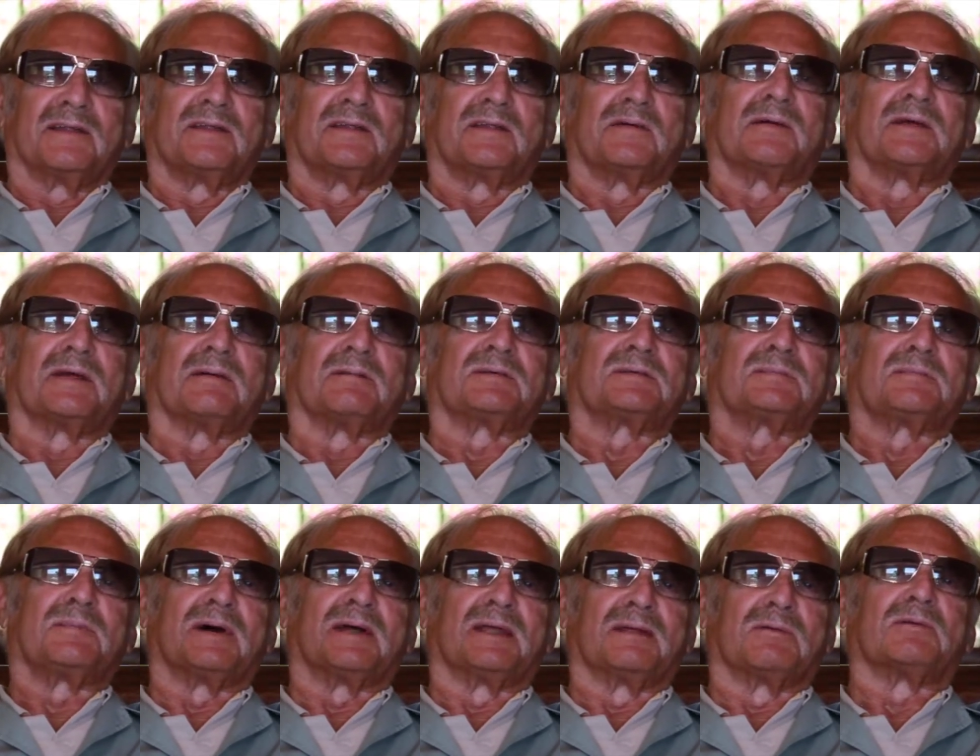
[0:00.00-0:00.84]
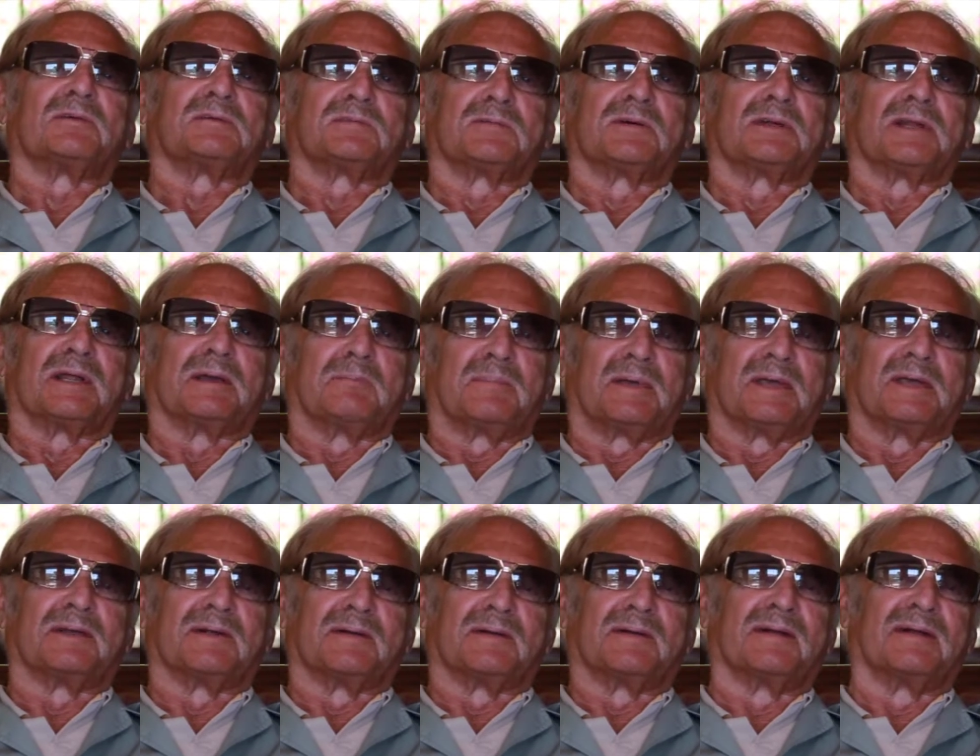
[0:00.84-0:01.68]
doing it, it was really
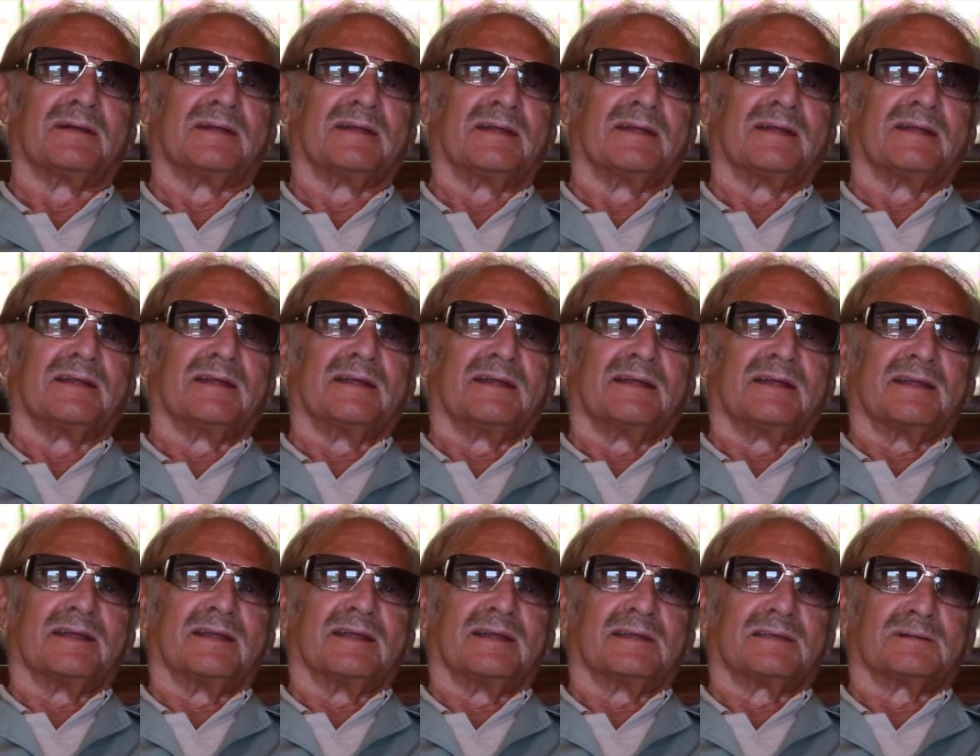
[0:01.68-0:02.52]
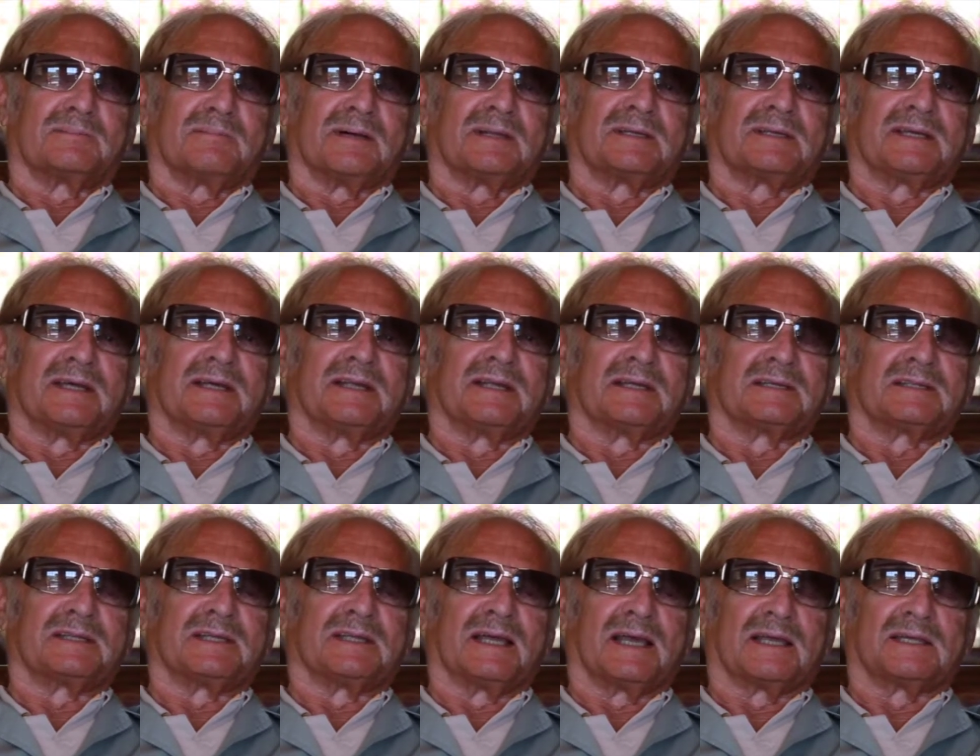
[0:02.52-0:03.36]
Peter,
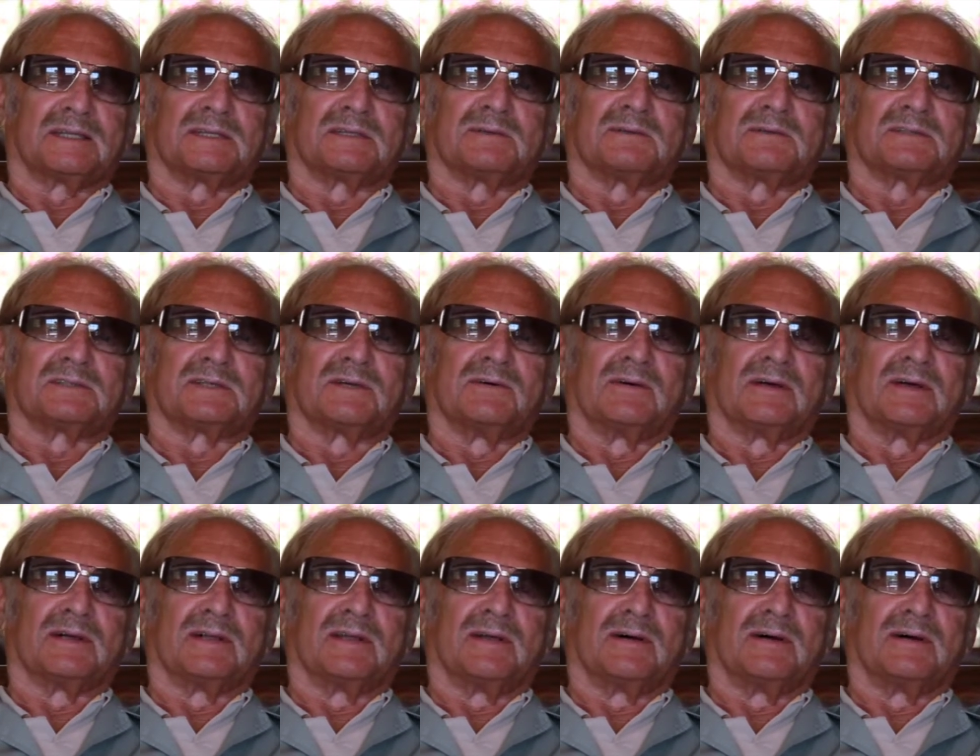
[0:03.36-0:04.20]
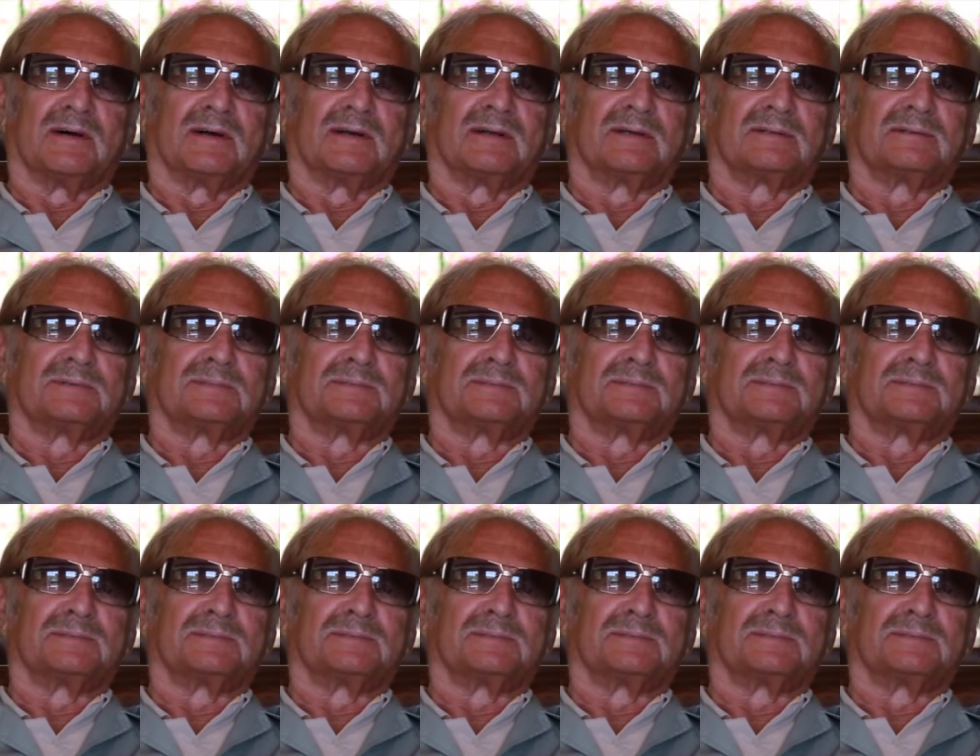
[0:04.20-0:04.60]
spontaneously as he was going along.